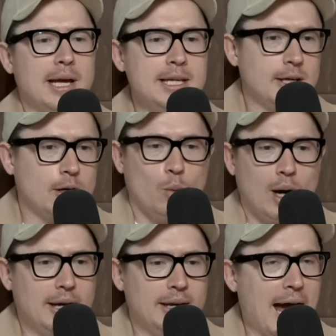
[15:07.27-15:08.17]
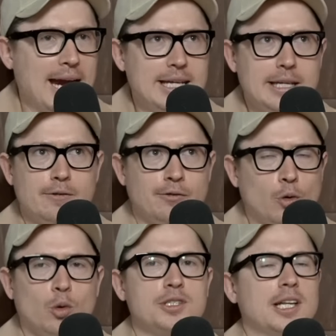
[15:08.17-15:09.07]
he's like a
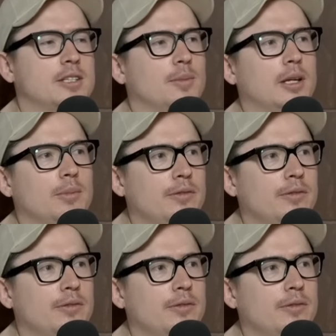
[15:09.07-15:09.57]
184 centimeter